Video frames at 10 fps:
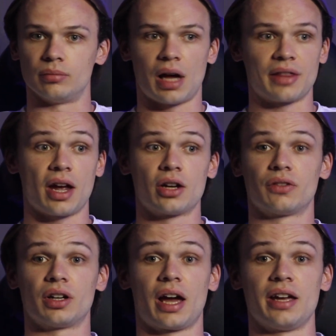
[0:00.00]
At the end of
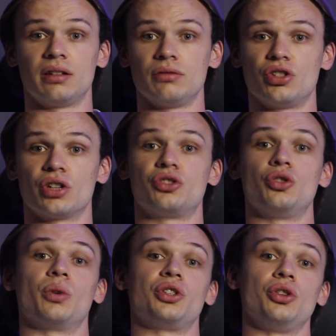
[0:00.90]
the day, just
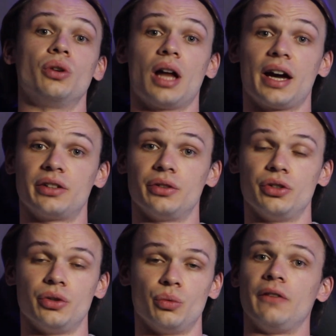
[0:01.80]
do what you like to
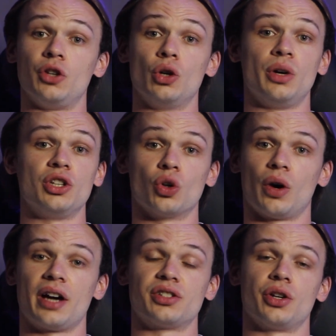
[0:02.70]
do. If you
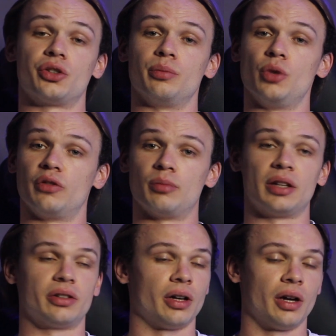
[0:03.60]
enjoy a certain
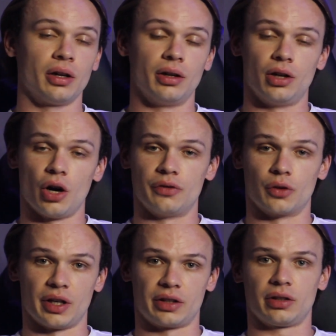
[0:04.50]
movement, go
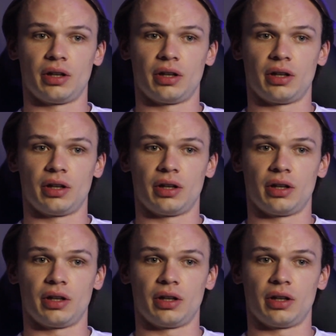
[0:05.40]
for it.